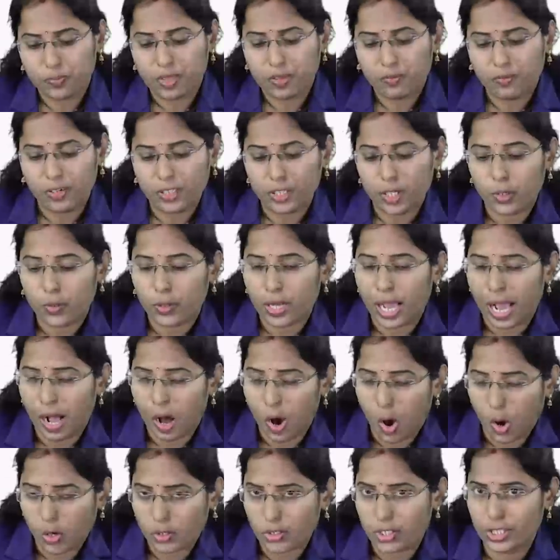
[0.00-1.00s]
for the
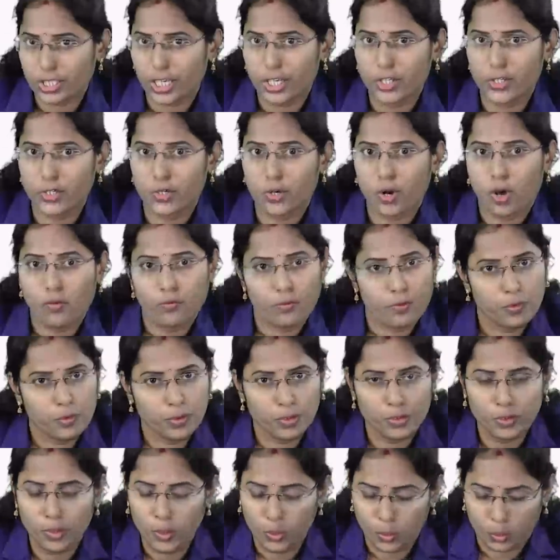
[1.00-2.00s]
oxidation of
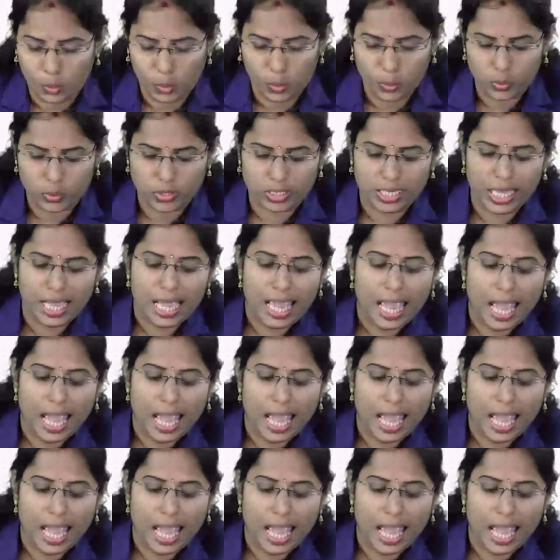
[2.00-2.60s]
glucose.